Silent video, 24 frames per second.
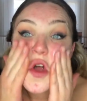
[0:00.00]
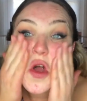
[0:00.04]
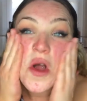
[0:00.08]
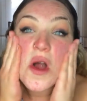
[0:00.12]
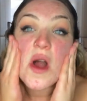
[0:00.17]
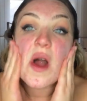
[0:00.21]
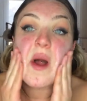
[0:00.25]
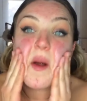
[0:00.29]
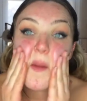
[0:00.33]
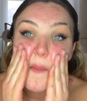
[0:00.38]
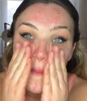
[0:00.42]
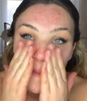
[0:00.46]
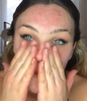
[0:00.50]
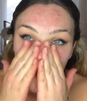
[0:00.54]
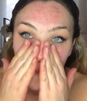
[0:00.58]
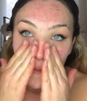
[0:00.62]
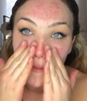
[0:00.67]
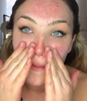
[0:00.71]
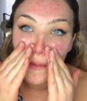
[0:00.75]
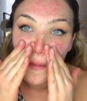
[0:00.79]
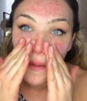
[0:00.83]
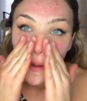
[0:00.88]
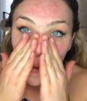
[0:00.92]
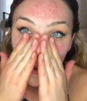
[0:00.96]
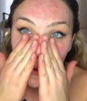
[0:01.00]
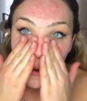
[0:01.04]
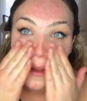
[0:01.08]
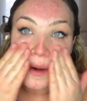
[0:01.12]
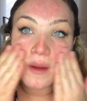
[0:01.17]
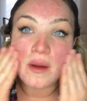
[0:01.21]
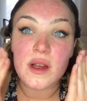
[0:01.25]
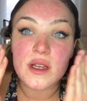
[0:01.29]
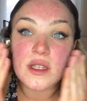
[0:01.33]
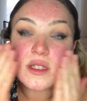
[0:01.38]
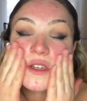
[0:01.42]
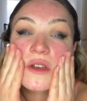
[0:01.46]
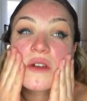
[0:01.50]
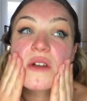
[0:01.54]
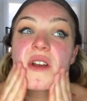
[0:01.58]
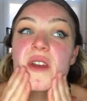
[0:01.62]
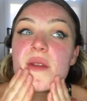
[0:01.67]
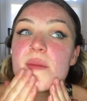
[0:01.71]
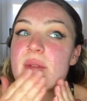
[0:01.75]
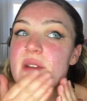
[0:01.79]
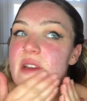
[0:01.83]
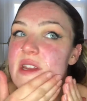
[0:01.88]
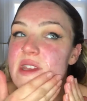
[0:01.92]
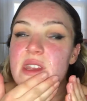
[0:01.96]
And I
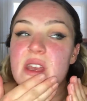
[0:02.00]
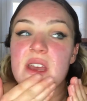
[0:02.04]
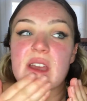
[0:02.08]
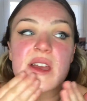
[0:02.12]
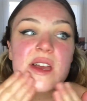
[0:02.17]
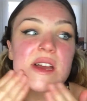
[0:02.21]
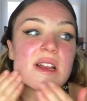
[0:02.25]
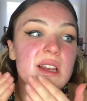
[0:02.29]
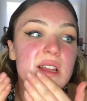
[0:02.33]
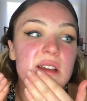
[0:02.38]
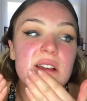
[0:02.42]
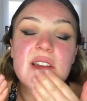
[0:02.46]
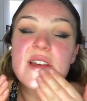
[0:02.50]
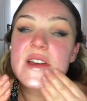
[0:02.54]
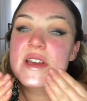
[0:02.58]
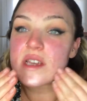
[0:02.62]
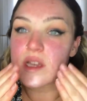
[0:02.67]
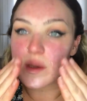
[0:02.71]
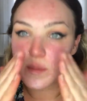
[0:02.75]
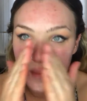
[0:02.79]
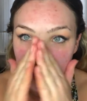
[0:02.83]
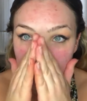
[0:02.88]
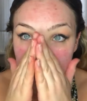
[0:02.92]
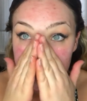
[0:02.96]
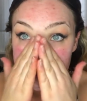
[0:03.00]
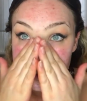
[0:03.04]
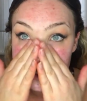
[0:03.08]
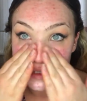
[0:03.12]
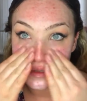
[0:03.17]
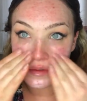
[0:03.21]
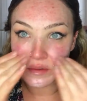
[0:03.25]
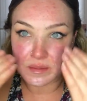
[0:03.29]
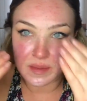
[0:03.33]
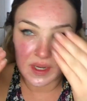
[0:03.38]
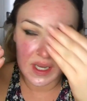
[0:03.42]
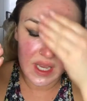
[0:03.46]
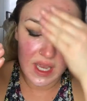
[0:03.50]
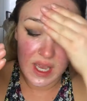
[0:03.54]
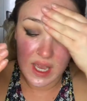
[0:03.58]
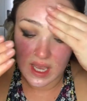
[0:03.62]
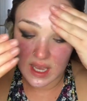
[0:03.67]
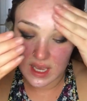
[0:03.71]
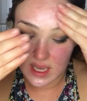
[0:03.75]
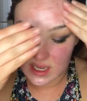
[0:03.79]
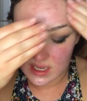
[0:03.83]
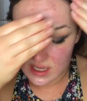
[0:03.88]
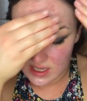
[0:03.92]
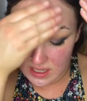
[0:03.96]
totally meant to say earlier, like, apologies for my
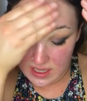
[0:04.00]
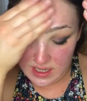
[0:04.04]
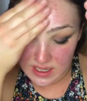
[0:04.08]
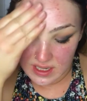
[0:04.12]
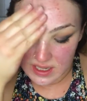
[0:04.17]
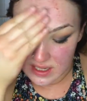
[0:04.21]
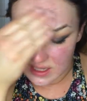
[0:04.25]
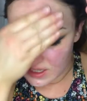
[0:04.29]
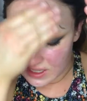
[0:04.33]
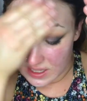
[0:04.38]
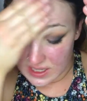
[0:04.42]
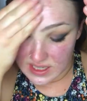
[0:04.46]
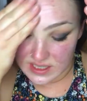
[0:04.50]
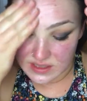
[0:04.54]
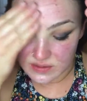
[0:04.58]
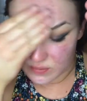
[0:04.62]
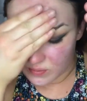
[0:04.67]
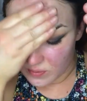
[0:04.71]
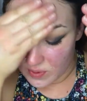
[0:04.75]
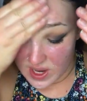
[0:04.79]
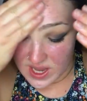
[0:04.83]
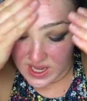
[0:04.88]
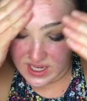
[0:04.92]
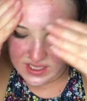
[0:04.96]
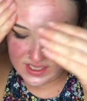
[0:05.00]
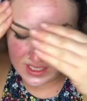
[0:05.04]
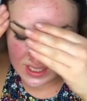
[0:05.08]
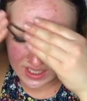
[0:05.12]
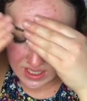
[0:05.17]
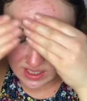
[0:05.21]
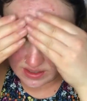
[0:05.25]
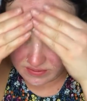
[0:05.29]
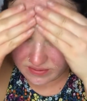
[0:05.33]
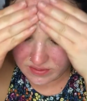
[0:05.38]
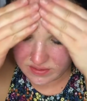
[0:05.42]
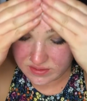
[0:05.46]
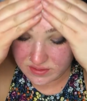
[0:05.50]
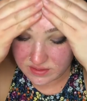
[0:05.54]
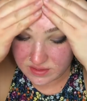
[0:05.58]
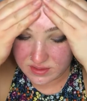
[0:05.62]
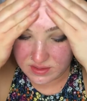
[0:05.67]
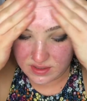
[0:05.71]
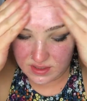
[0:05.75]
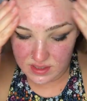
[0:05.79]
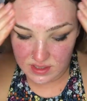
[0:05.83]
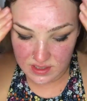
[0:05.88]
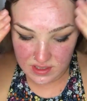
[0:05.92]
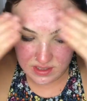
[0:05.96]
hair. It's wet. I
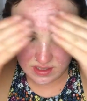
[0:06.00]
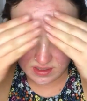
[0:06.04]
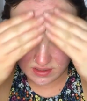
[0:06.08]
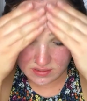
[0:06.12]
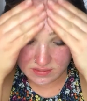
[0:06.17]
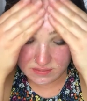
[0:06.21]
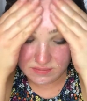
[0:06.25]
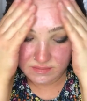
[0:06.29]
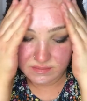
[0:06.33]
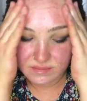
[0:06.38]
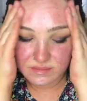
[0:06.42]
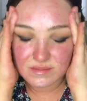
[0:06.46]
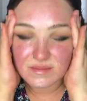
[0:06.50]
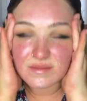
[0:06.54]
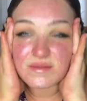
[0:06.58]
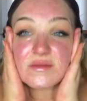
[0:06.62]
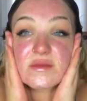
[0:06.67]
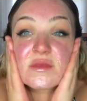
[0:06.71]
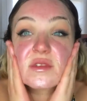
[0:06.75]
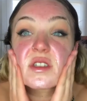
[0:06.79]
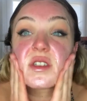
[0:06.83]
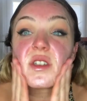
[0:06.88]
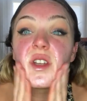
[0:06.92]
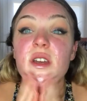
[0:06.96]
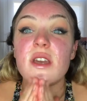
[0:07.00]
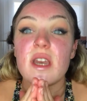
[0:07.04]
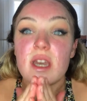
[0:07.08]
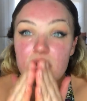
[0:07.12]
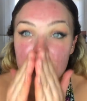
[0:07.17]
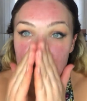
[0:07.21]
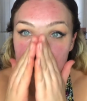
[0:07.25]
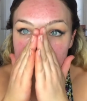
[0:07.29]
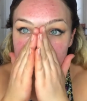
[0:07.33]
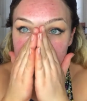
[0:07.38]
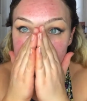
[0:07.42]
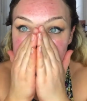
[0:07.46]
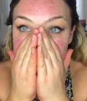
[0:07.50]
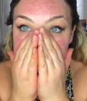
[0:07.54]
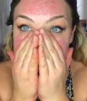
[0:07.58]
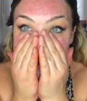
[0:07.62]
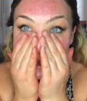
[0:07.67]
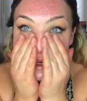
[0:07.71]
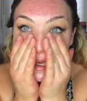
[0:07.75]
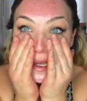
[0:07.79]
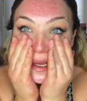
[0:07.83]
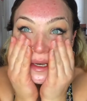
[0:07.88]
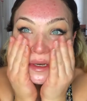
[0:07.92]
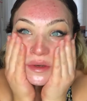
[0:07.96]
haven't done anything with it
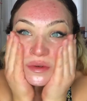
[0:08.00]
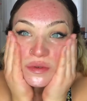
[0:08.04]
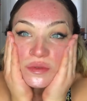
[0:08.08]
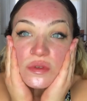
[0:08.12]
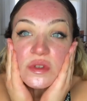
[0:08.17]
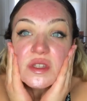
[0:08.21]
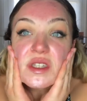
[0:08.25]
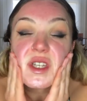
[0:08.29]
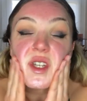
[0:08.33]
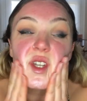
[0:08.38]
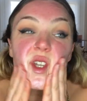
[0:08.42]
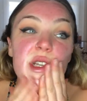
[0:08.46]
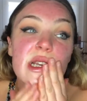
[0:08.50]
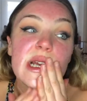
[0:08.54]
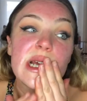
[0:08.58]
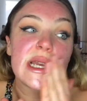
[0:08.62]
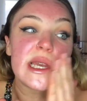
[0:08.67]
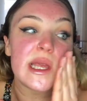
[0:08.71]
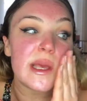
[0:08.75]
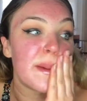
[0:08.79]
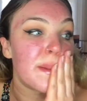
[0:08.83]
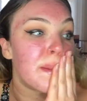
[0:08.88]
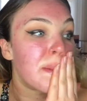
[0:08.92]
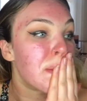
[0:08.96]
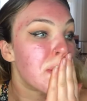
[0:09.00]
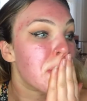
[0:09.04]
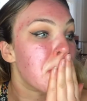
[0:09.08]
yet. Oh, it's just shiny.